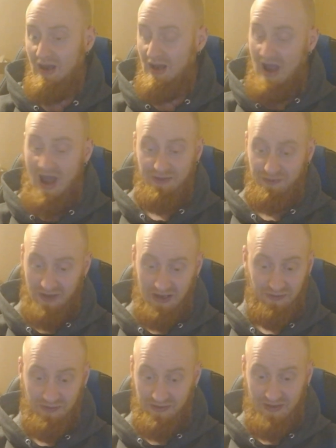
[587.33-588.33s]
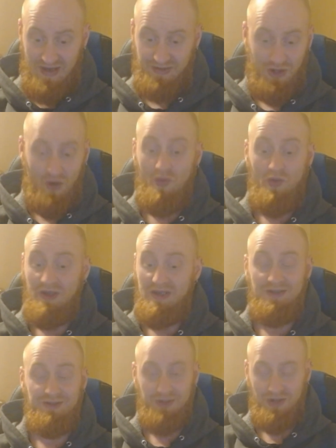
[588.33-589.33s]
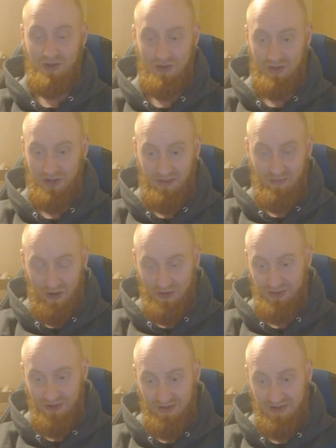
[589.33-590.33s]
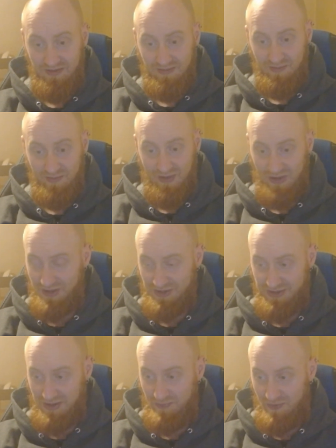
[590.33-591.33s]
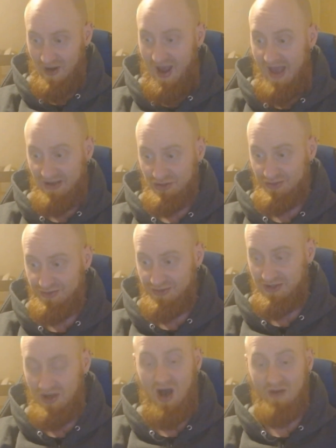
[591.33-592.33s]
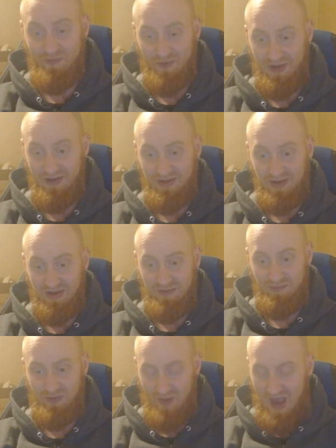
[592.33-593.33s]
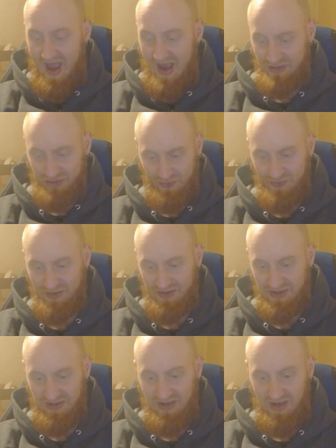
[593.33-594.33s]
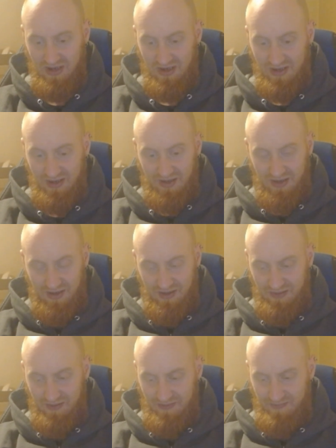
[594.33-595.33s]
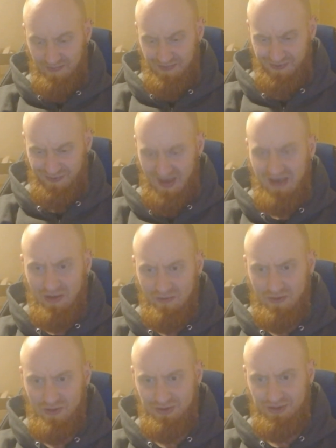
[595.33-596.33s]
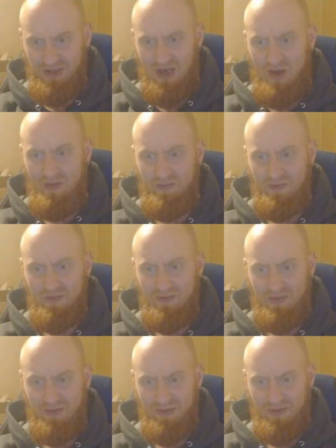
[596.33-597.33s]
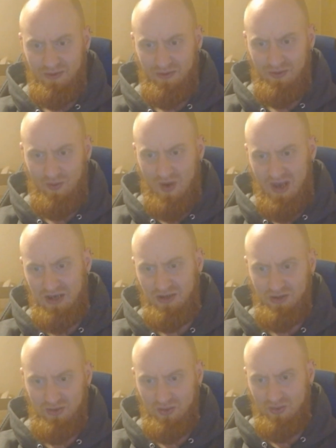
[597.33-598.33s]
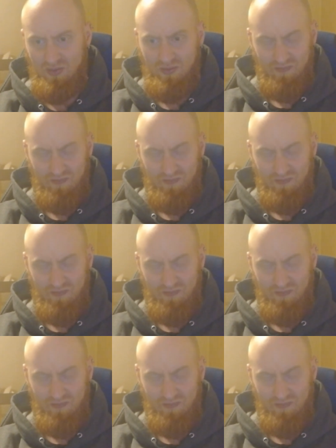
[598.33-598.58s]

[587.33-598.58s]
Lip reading: I think that that's only insecurity personally, because if you're actually confident and if you actually think of yourself the way you